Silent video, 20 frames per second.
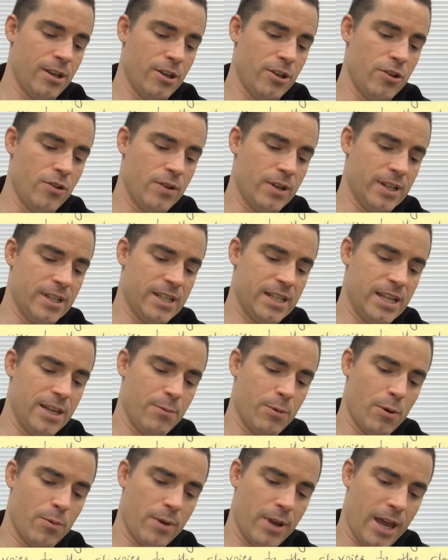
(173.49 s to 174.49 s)
You can see
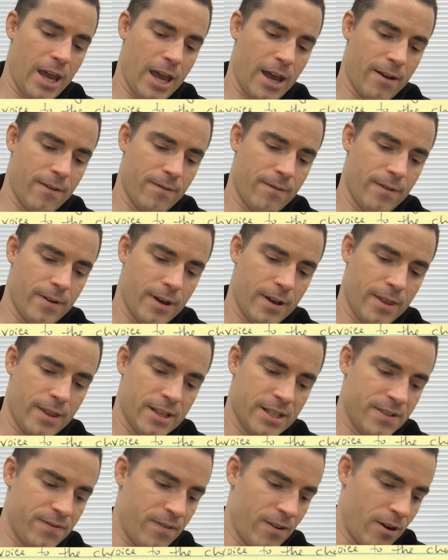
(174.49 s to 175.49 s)
what we have
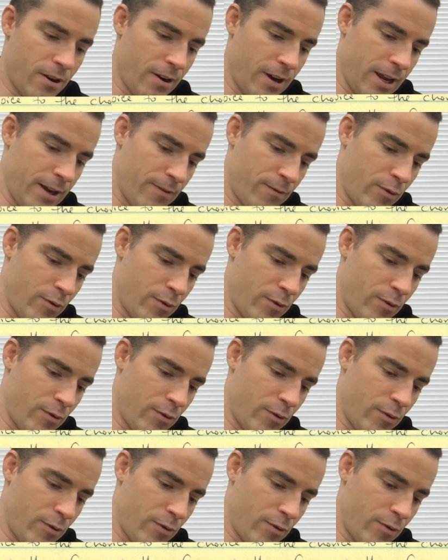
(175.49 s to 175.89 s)
thus far at